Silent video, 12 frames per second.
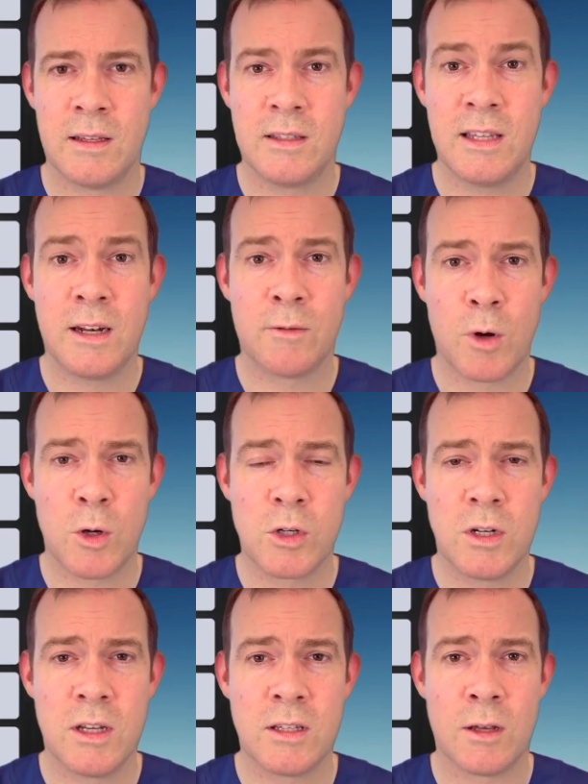XEN
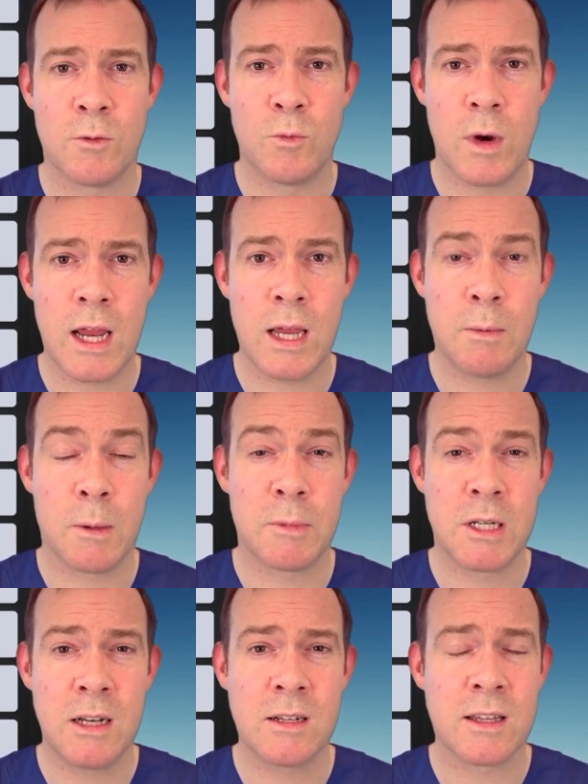erosion is a rare but
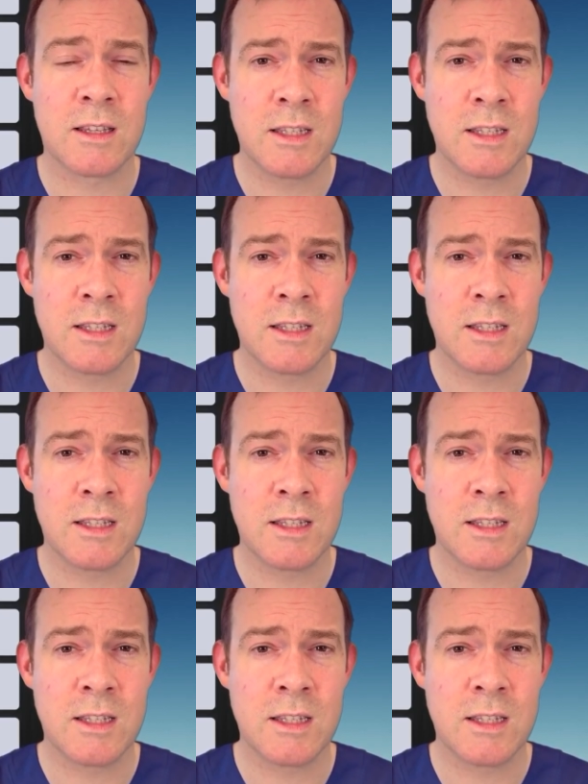potentially